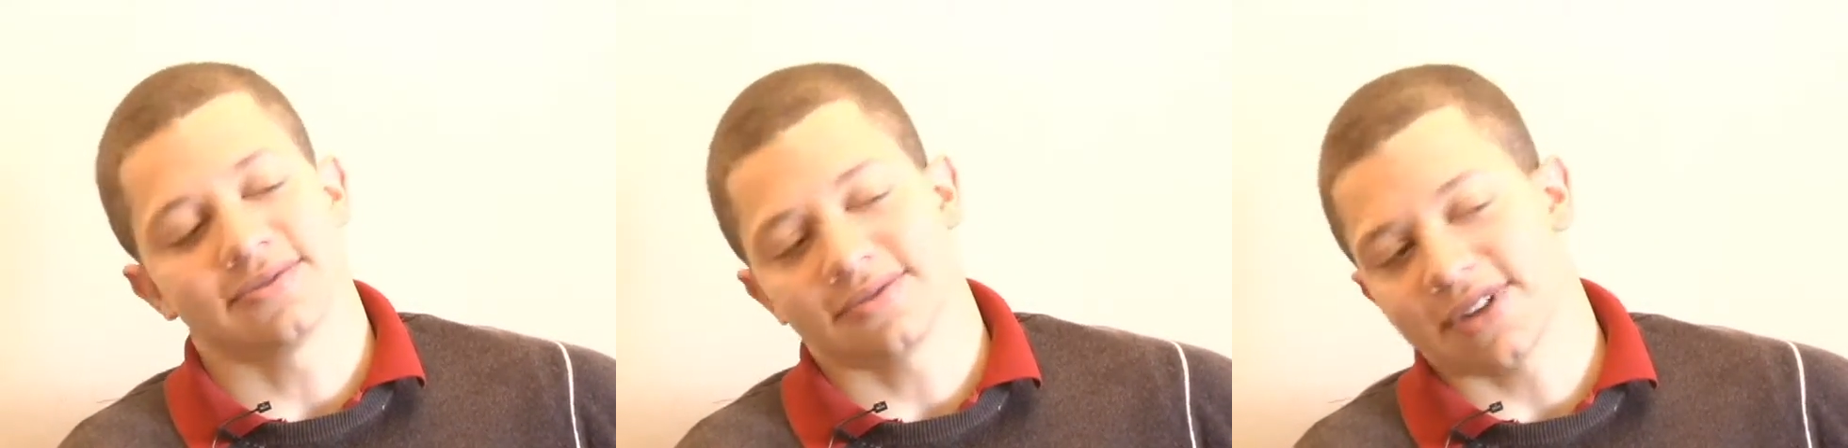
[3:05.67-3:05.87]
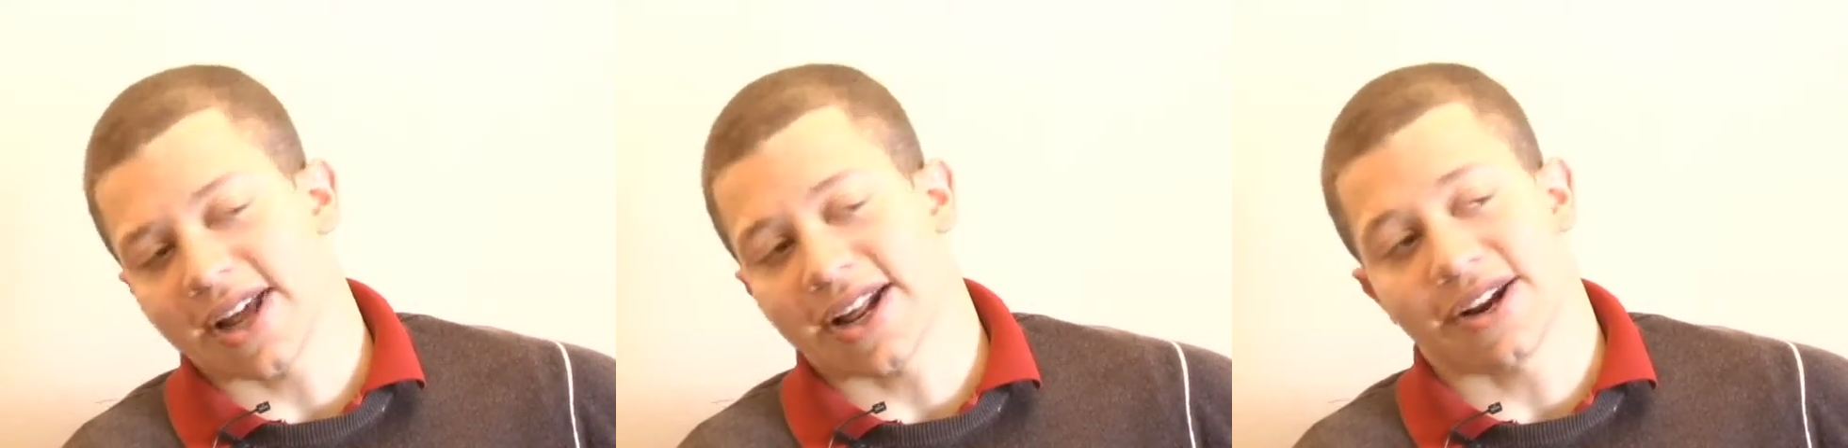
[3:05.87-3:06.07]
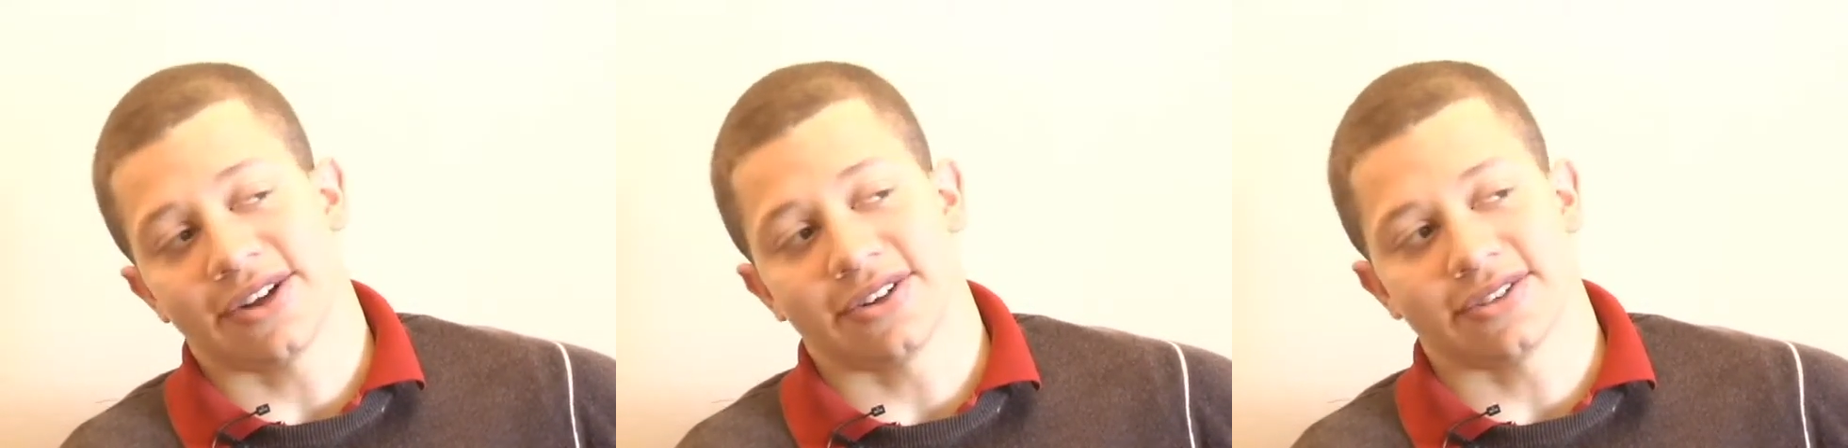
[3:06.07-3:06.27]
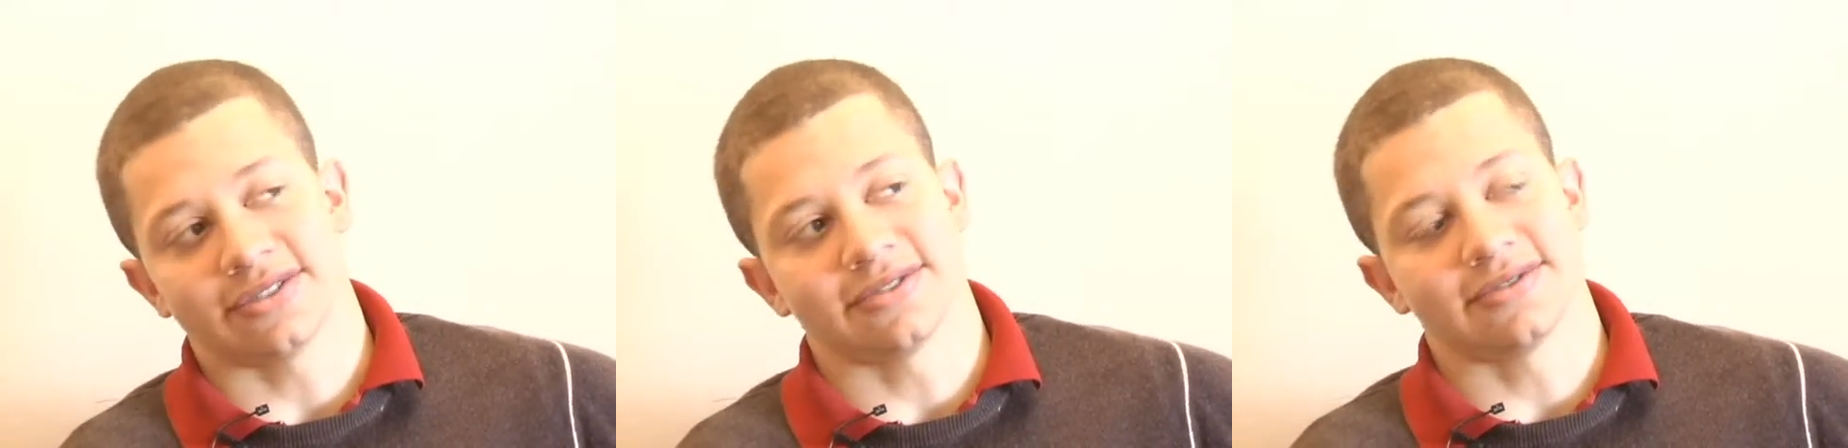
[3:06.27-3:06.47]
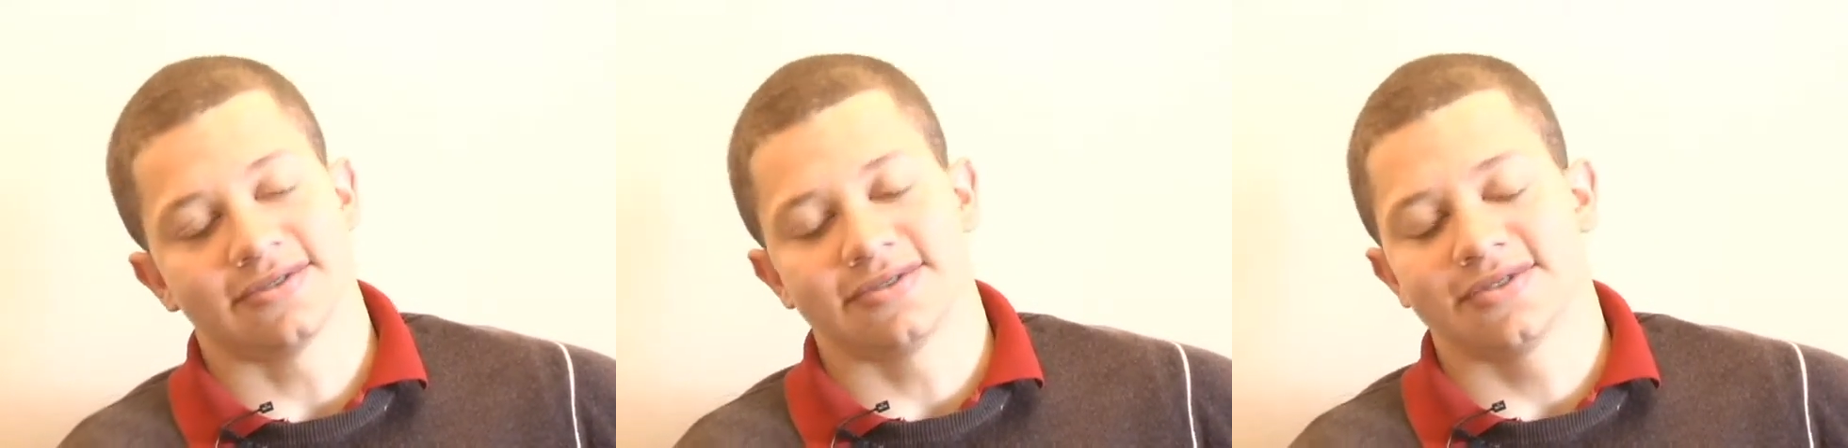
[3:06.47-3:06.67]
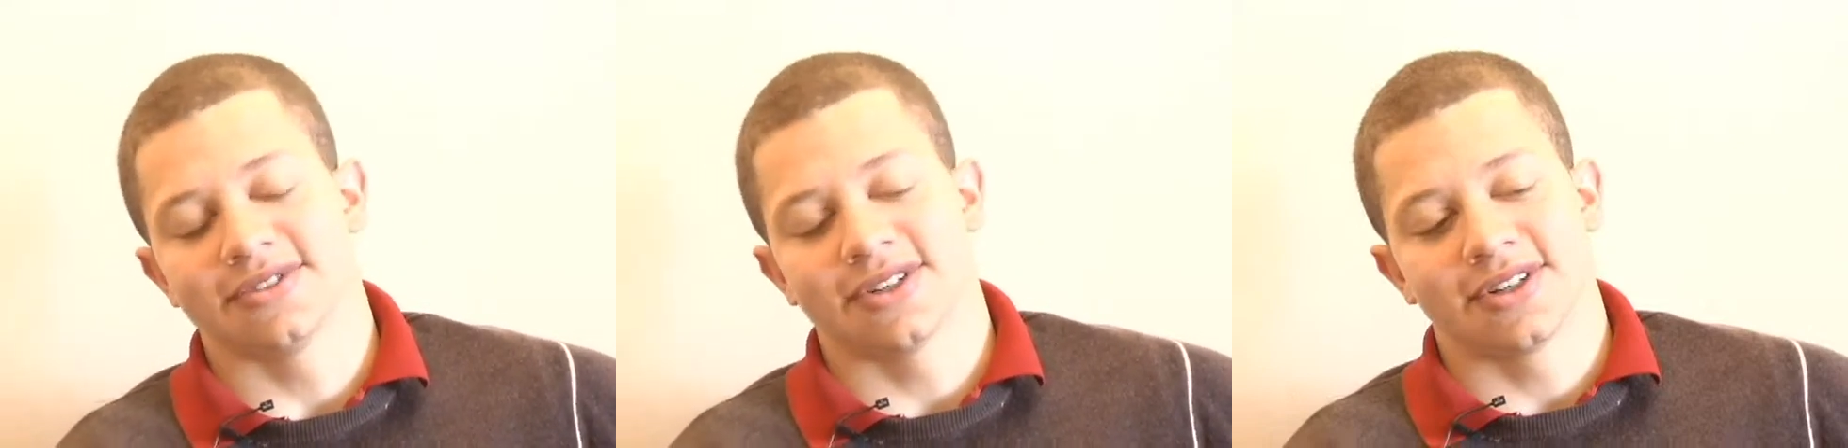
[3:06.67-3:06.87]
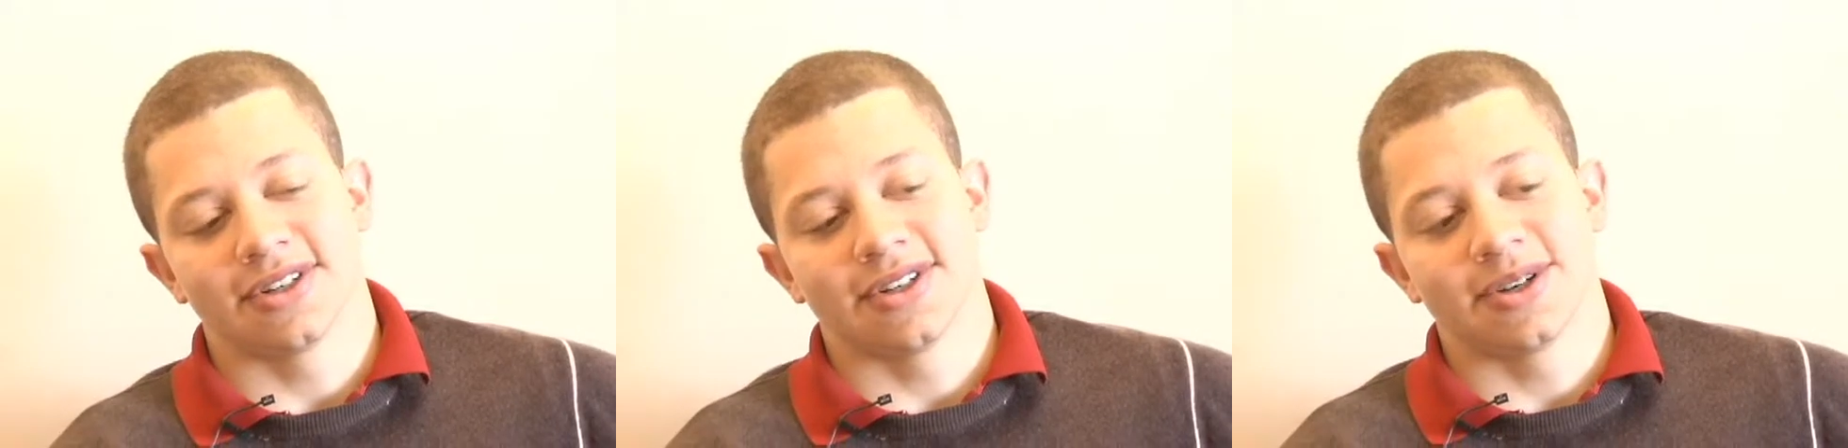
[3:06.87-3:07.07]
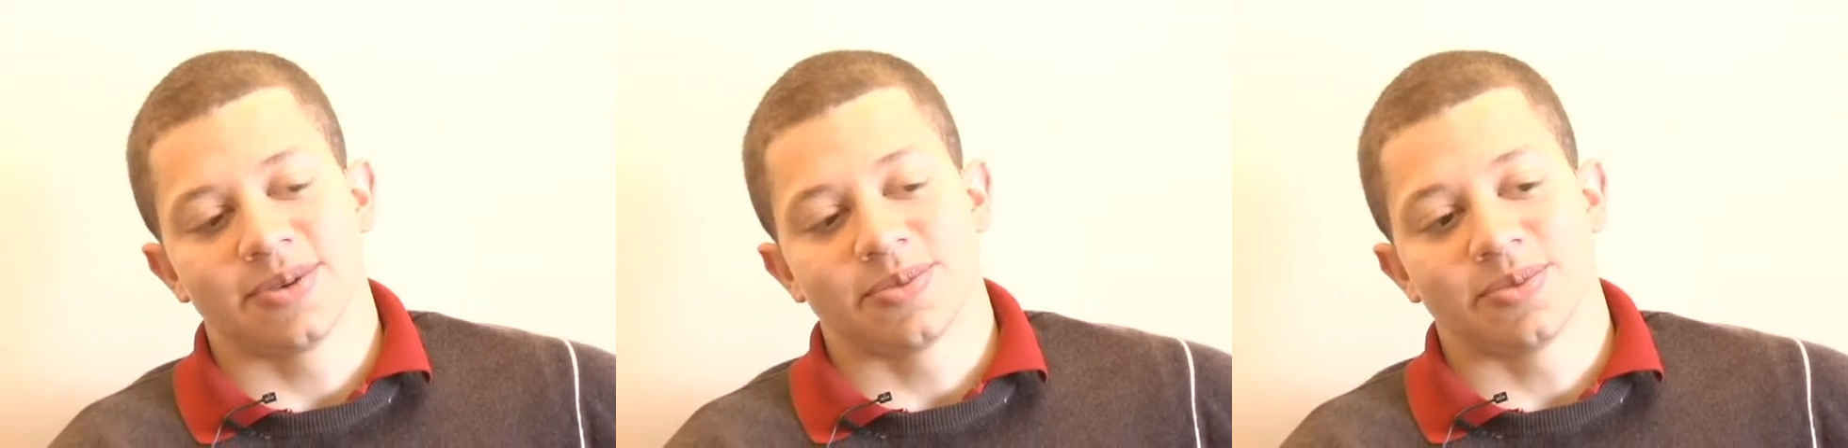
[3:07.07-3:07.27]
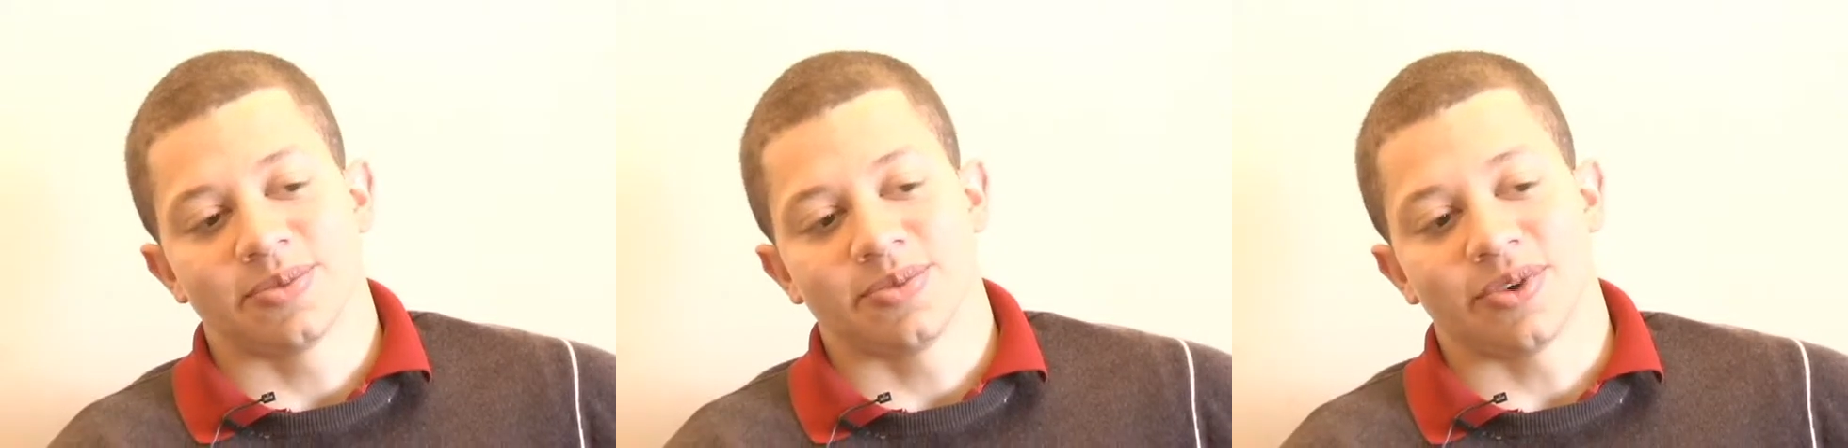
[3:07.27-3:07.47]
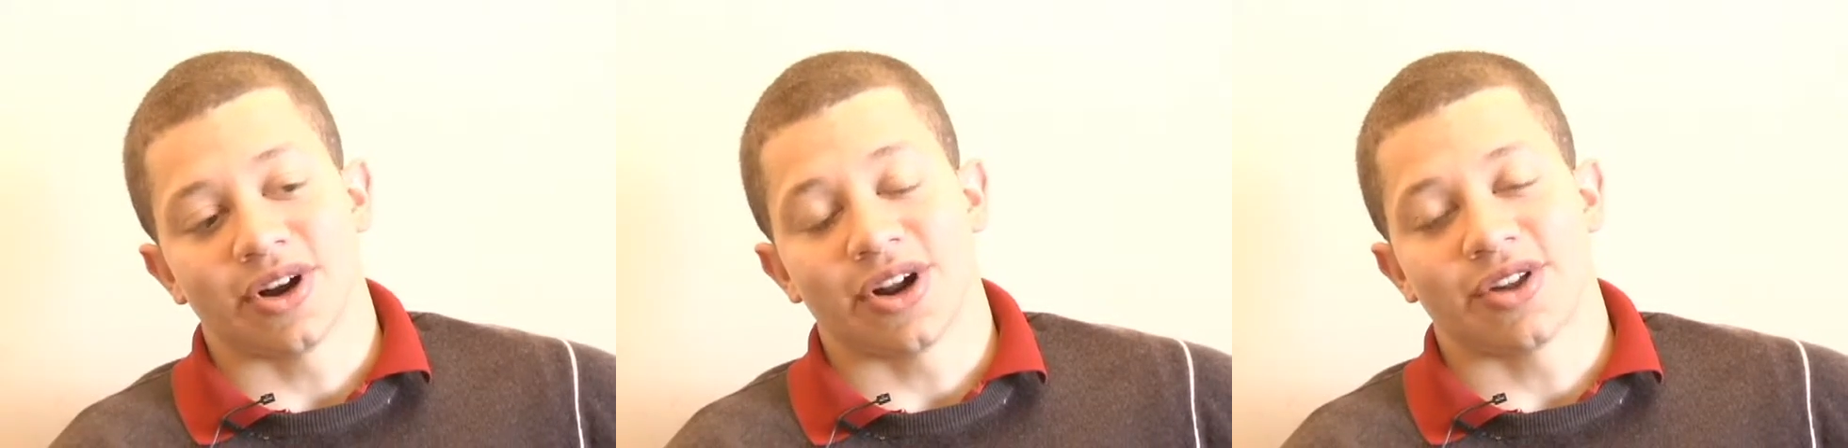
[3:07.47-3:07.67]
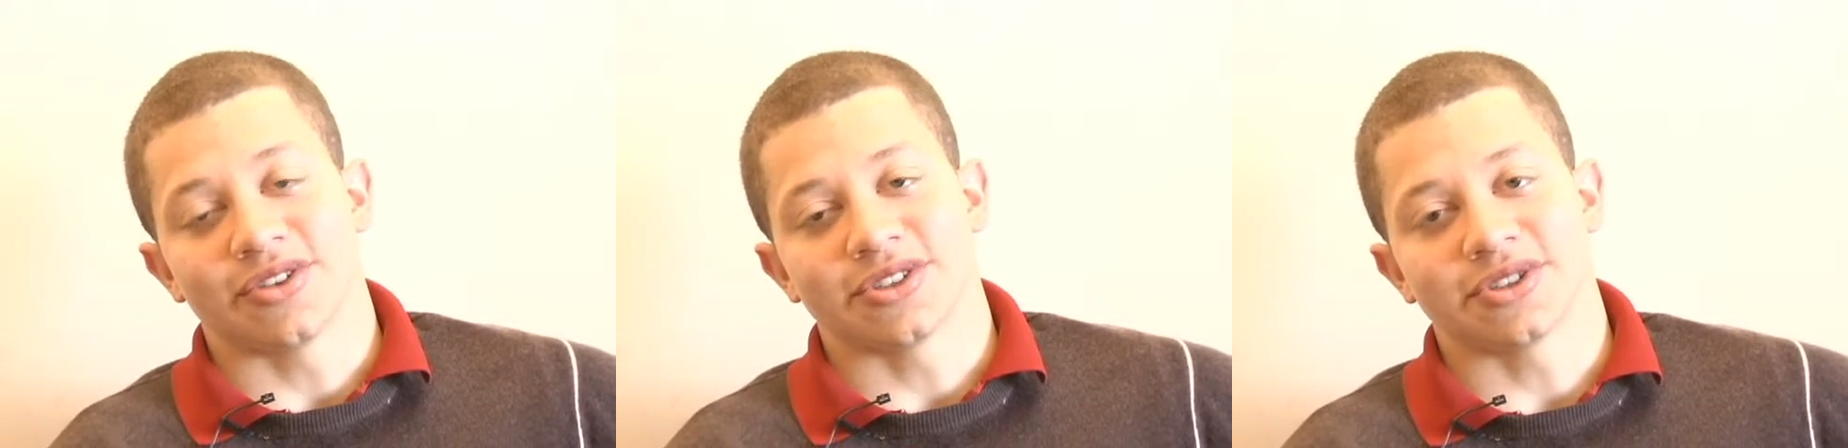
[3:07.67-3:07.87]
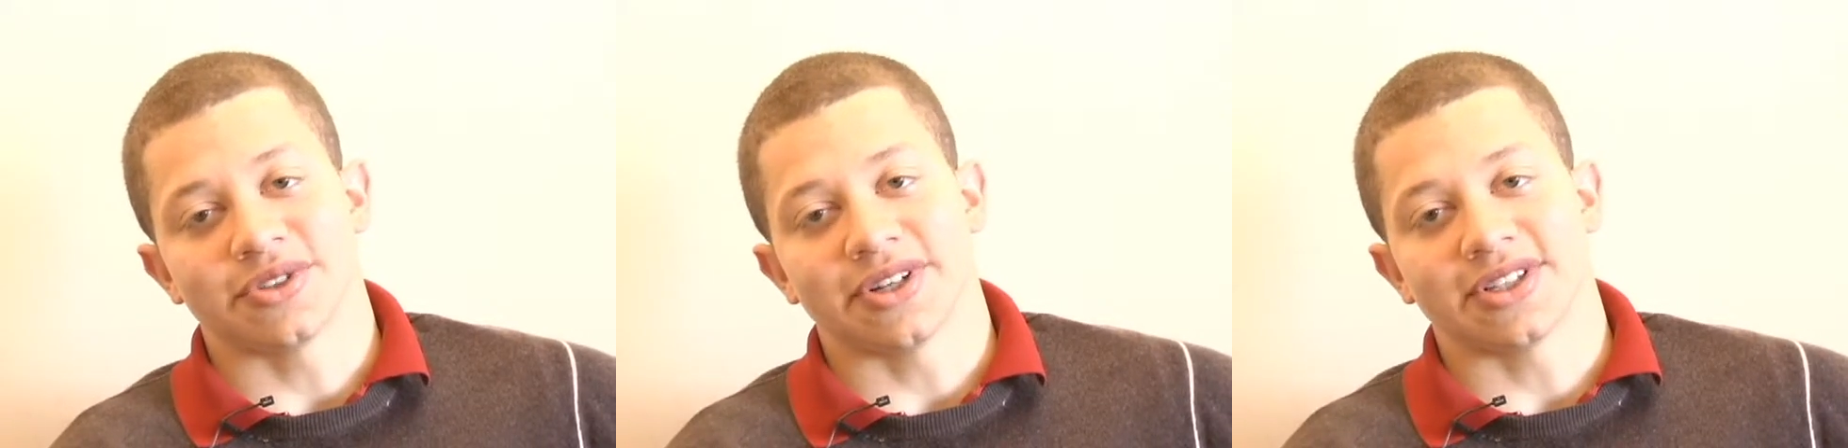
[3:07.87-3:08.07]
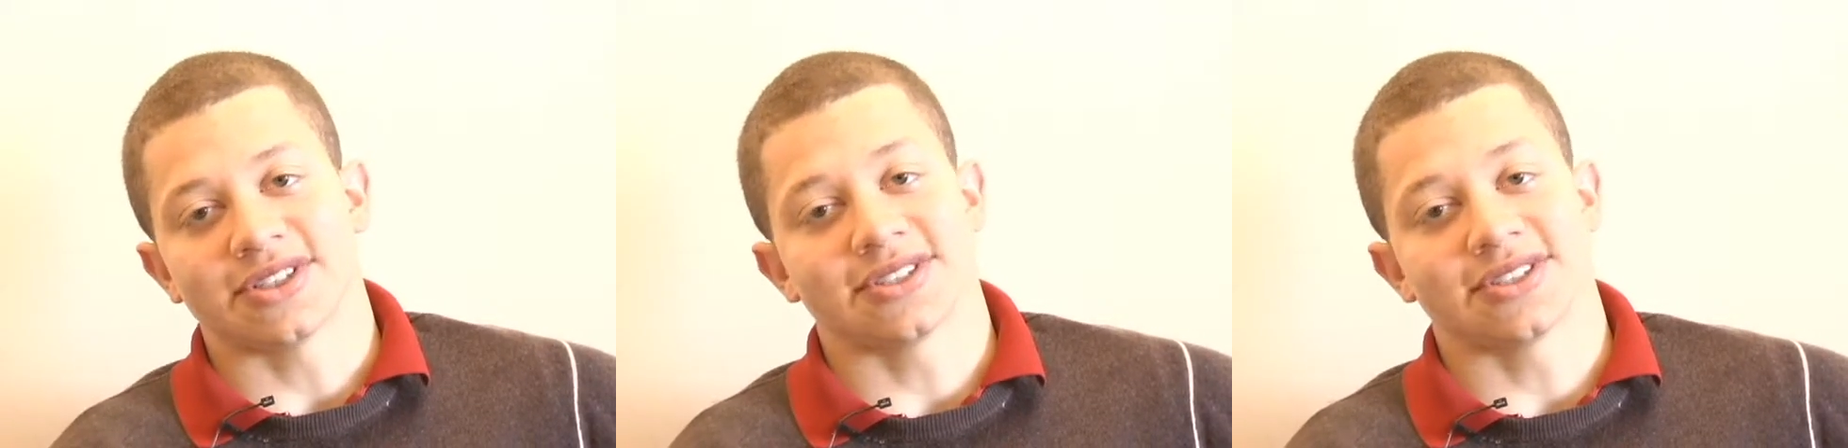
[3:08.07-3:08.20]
running on the streets.